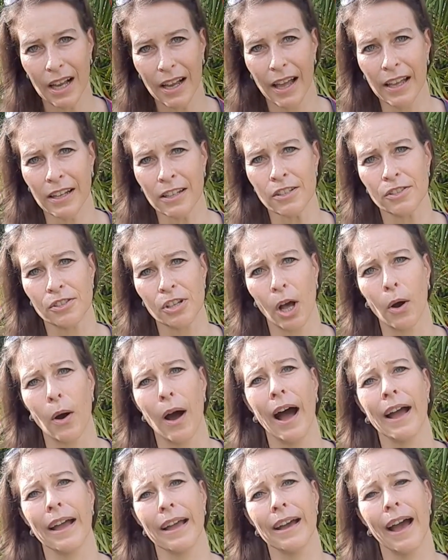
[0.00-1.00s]
And so
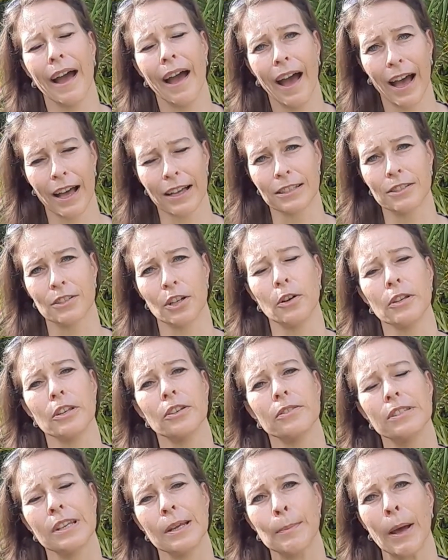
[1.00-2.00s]
I asked, so
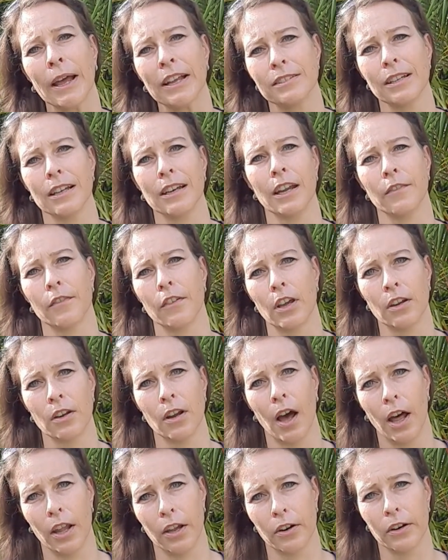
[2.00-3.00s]
you see, my significant
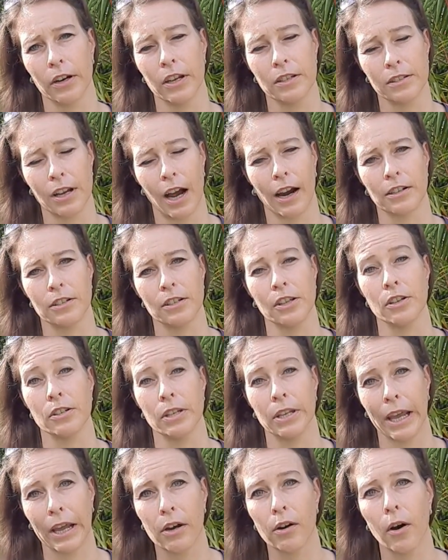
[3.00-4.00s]
other is actually a
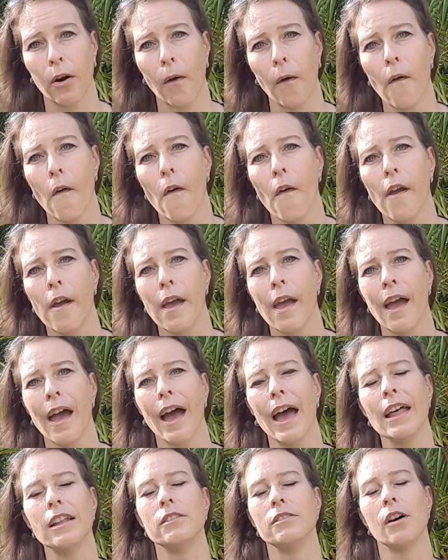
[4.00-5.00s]
tico.
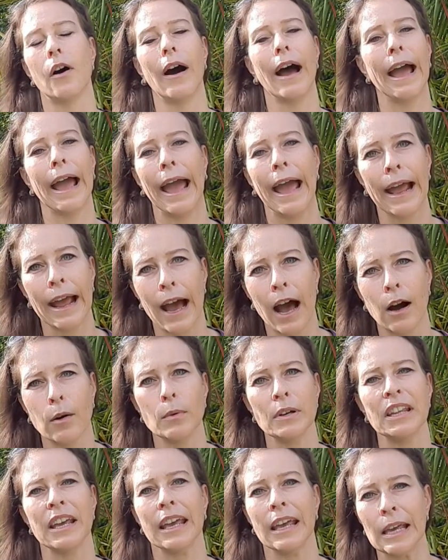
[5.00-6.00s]
And so I hang out
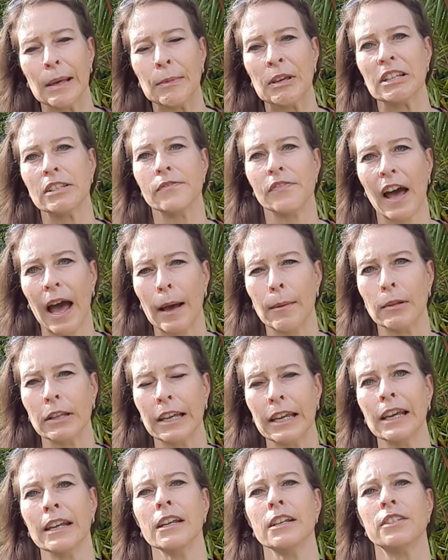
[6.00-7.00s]
with him, his
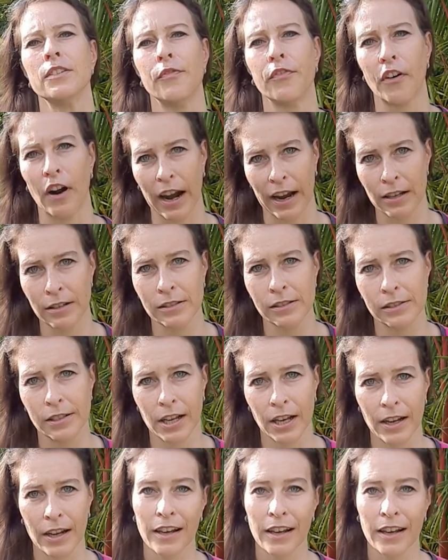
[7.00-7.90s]
family, and his friends,